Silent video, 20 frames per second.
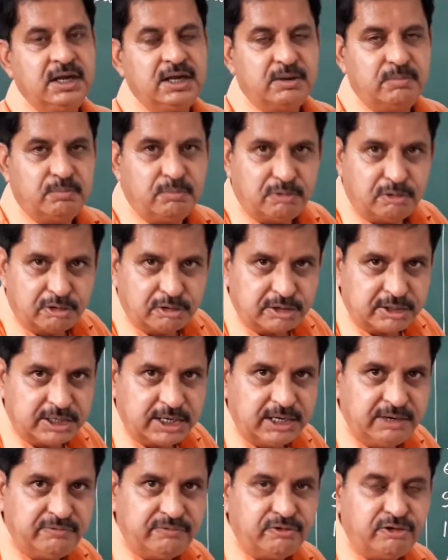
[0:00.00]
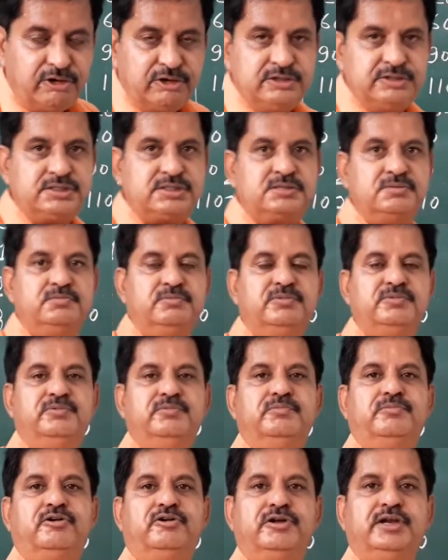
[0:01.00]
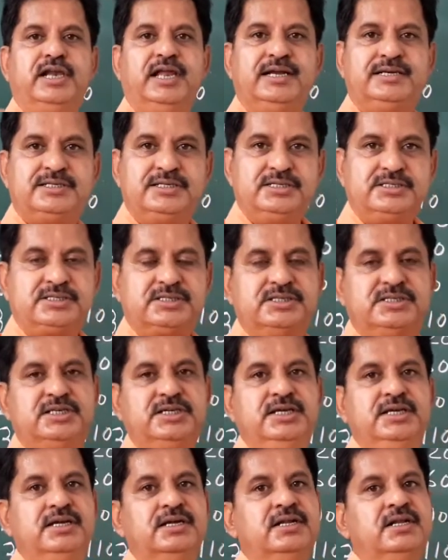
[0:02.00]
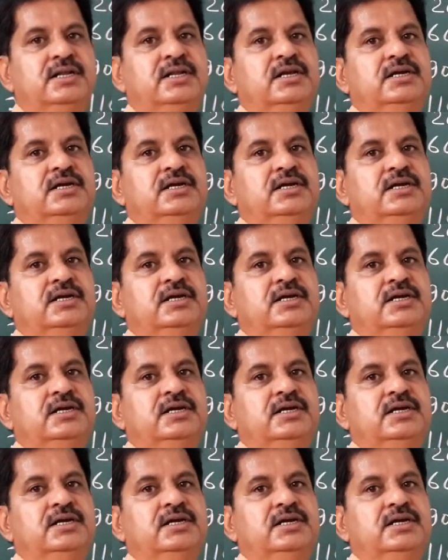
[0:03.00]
more telephones, more electricity.